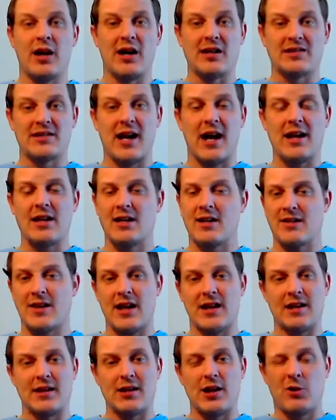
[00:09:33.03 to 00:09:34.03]
A tight end
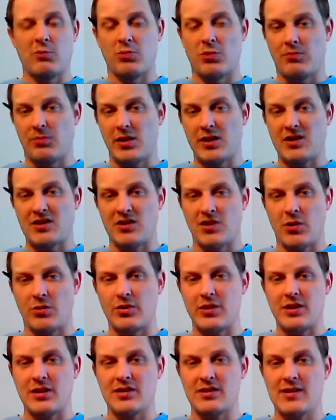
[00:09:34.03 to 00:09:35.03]
that can help replace
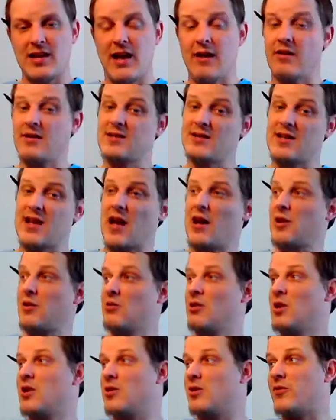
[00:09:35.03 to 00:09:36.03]
Tony Gonzalez.
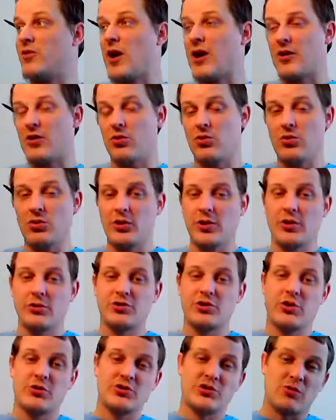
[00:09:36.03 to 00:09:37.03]
Now you've got a Julio
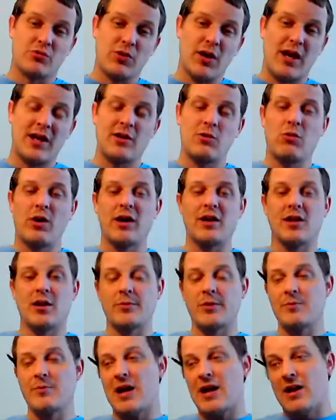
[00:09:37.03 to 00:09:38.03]
Jones or Roddy White
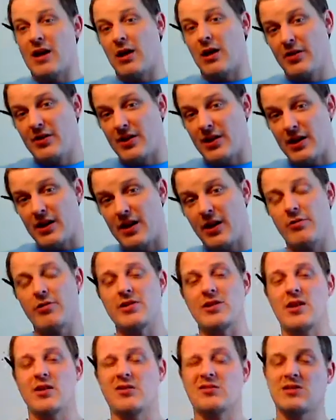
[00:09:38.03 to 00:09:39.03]
coming back healthy. A
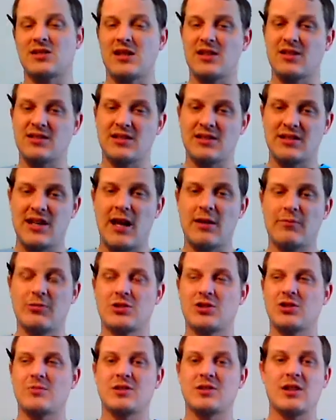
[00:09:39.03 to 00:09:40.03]
Harry Douglas that has
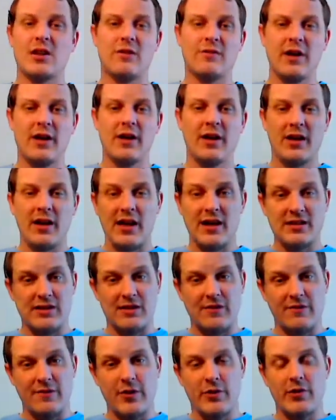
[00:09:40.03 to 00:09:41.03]
established himself as
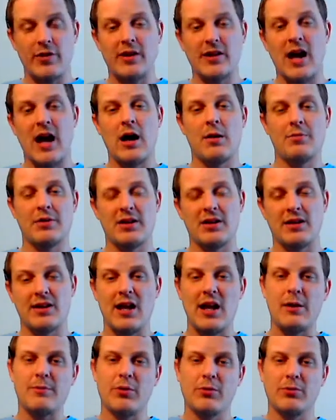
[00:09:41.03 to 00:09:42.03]
a very competent,
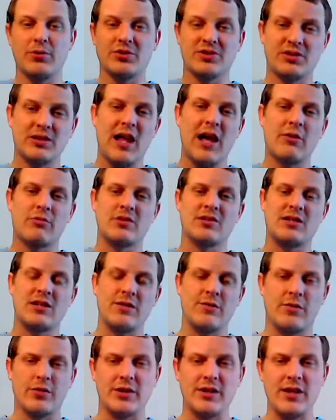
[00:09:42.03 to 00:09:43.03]
capable slot
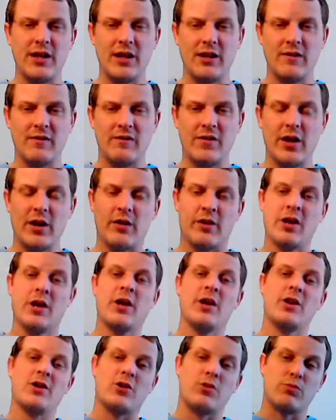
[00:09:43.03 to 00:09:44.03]
receiver in the NFL.
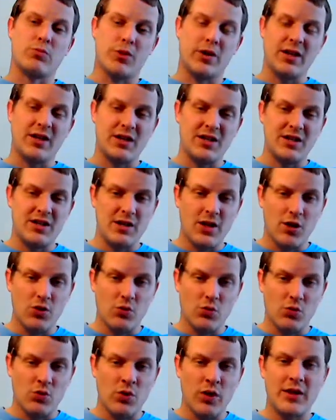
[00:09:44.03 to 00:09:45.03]
You bring in a
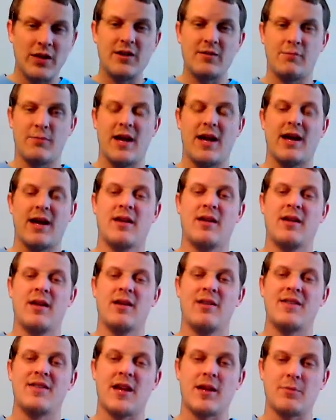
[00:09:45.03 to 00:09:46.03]
young running back
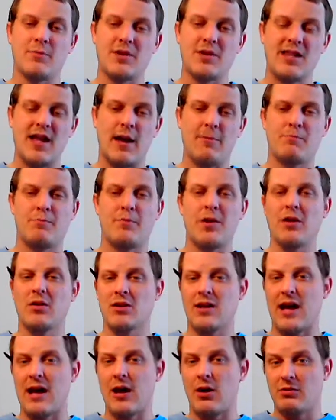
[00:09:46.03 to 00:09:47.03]
that could be that
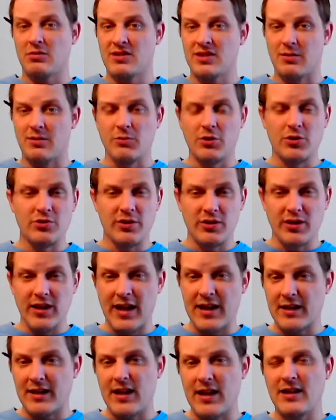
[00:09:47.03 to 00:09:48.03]
bell cow, similar to
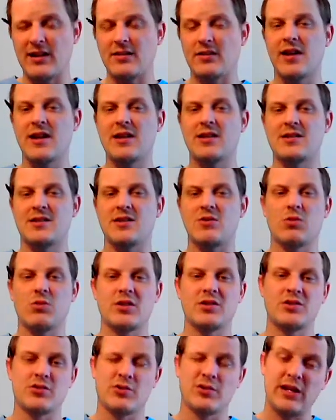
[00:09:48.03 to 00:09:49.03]
like an Eddie Lacy
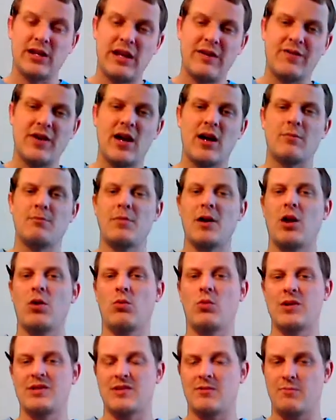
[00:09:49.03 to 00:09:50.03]
was or a Le'Veon
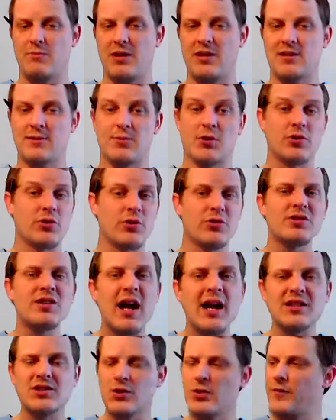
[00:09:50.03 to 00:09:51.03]
Bell was in Pittsburgh. Those
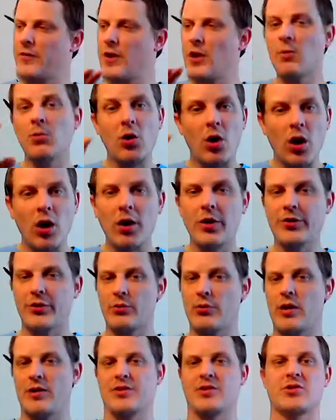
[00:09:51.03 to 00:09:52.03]
guys are available all
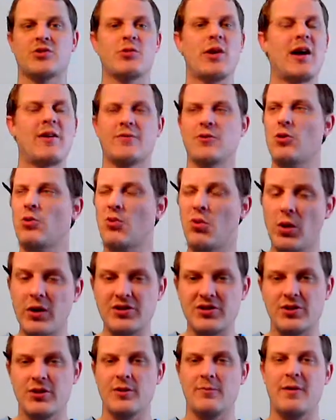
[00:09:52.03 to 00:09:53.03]
throughout the draft, no
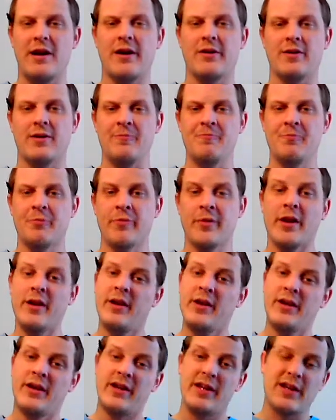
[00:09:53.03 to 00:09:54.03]
question about it.
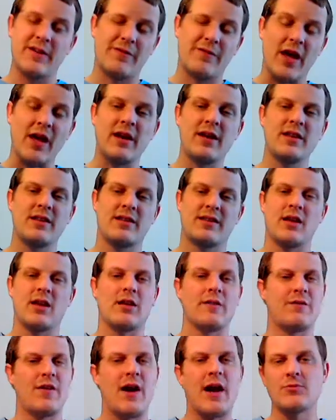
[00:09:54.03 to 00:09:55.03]
If
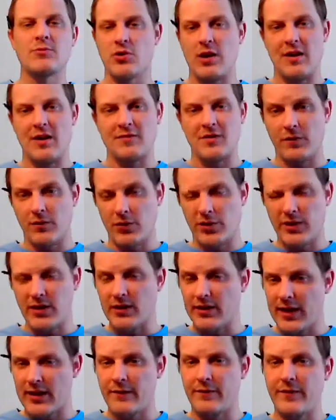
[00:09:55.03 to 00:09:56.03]
anything, if I'm drafting for the
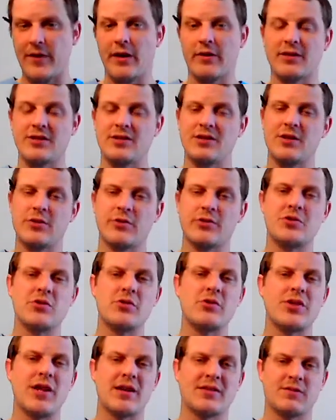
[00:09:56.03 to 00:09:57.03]
Atlanta Falcons here in
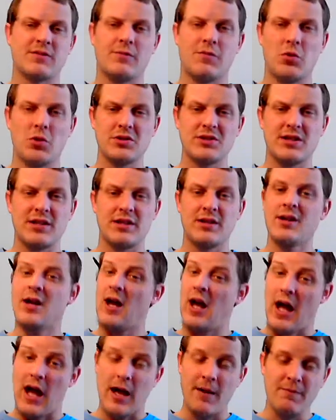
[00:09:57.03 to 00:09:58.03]
2014,
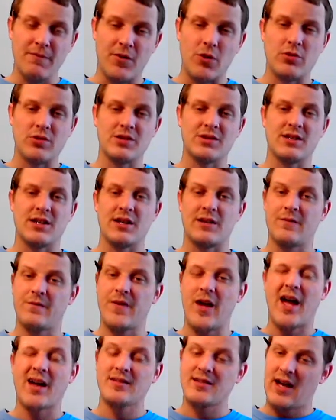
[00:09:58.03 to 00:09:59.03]
I'm focusing, in
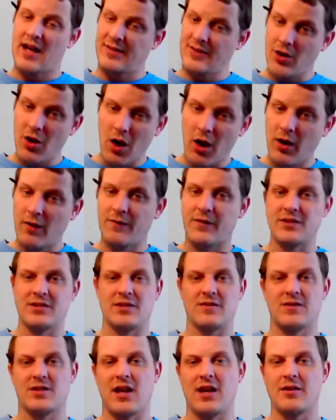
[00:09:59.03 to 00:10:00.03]
fact, on the
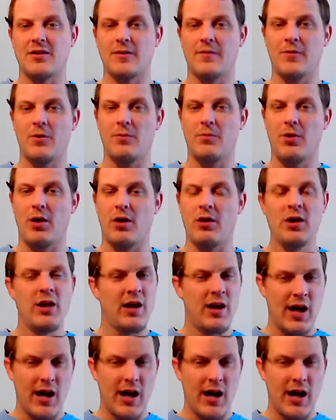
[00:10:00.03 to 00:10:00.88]
offensive side of the football.